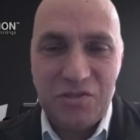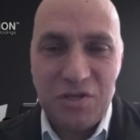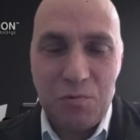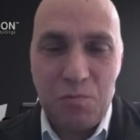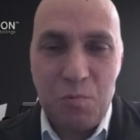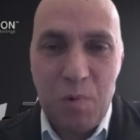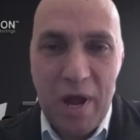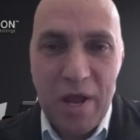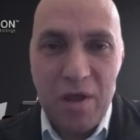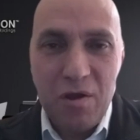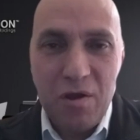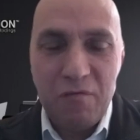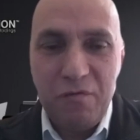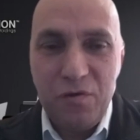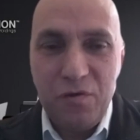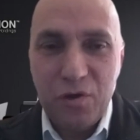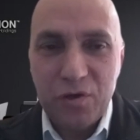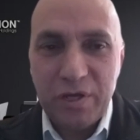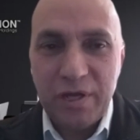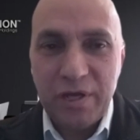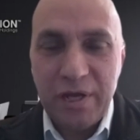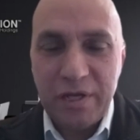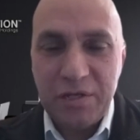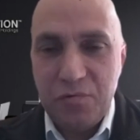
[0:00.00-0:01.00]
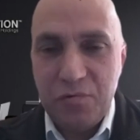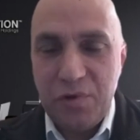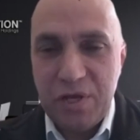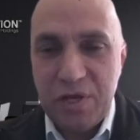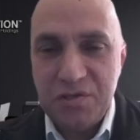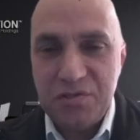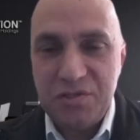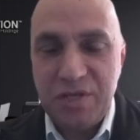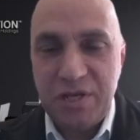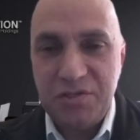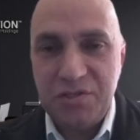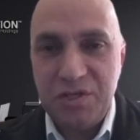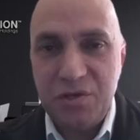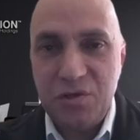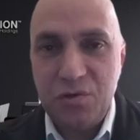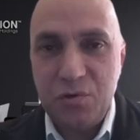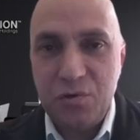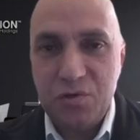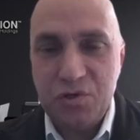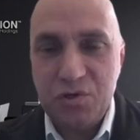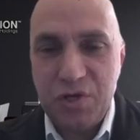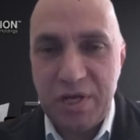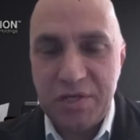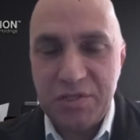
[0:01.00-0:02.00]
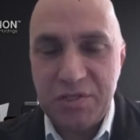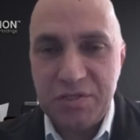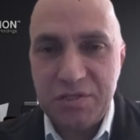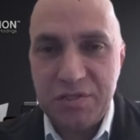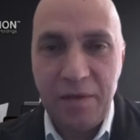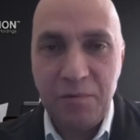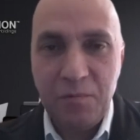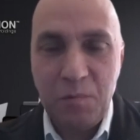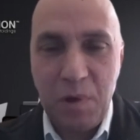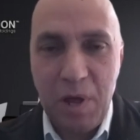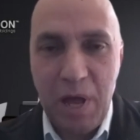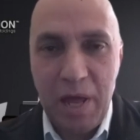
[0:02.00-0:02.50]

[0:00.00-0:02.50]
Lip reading: a way of looking and reassessing your trust.